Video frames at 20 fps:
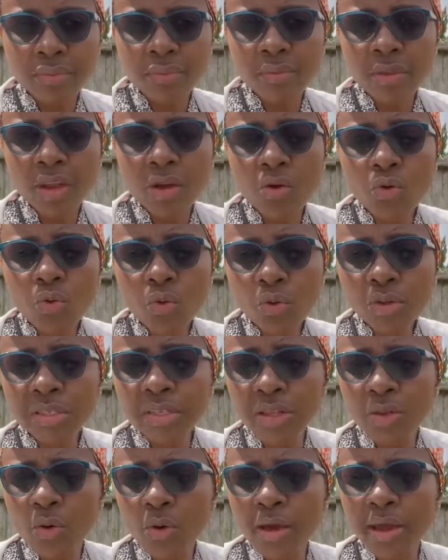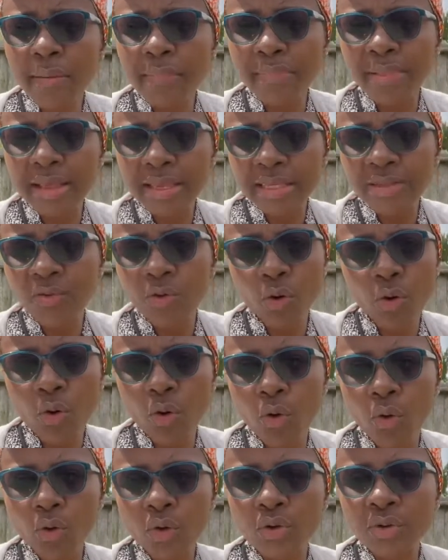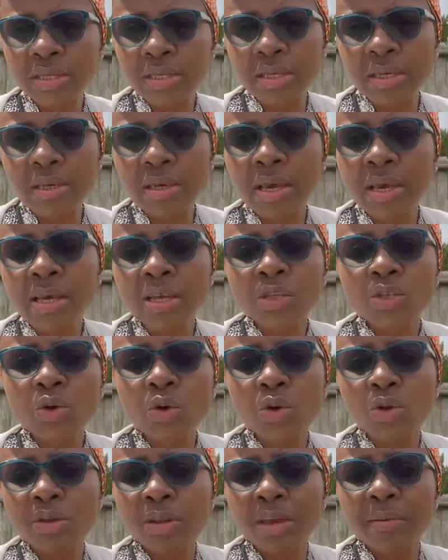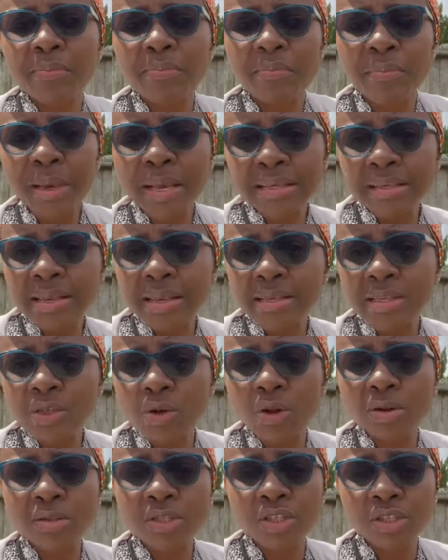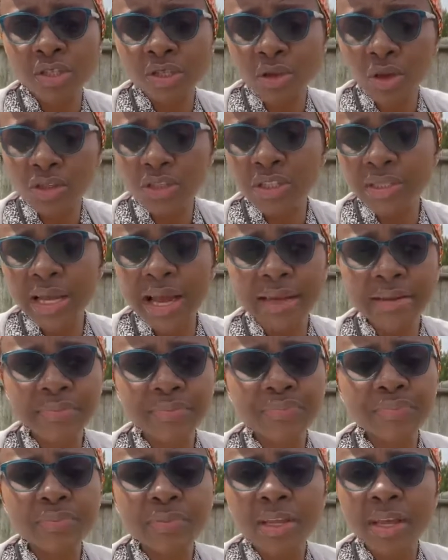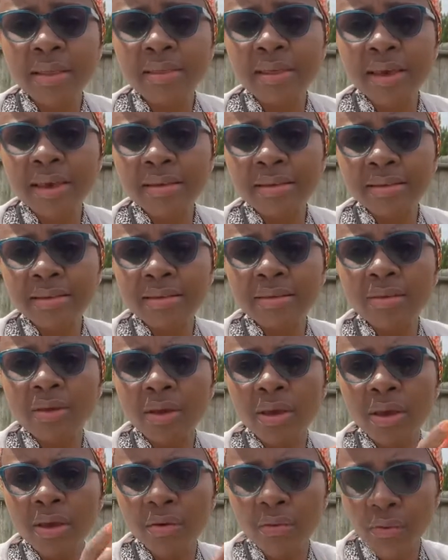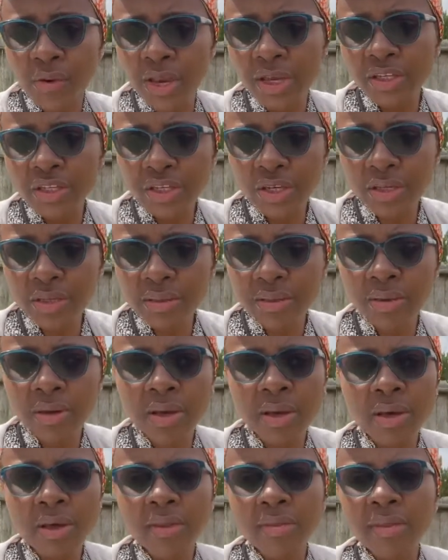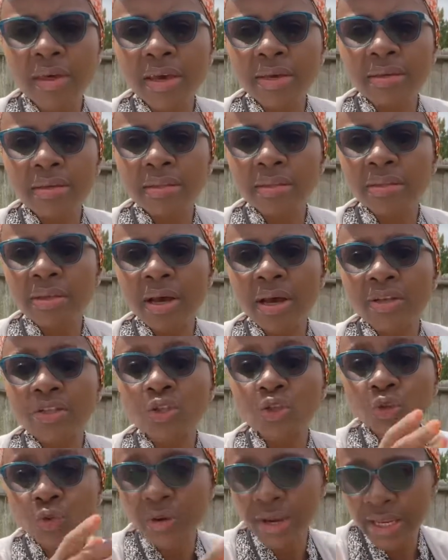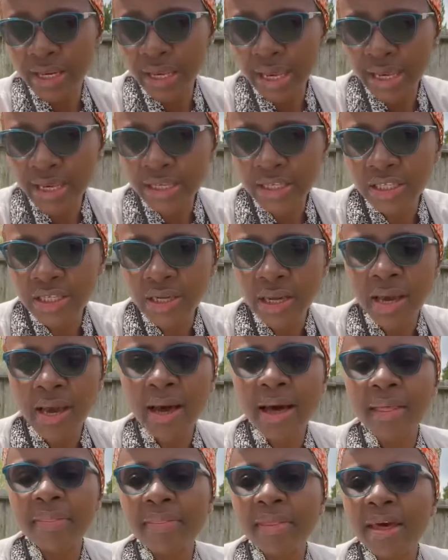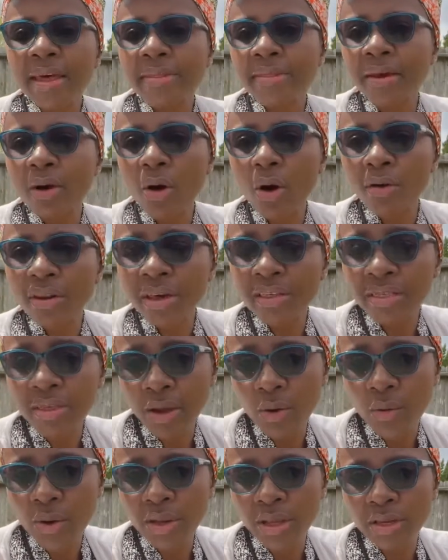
roots they no get place for go, you see. So they mix and such that there is aeration, there is drainage, and then the other thing where they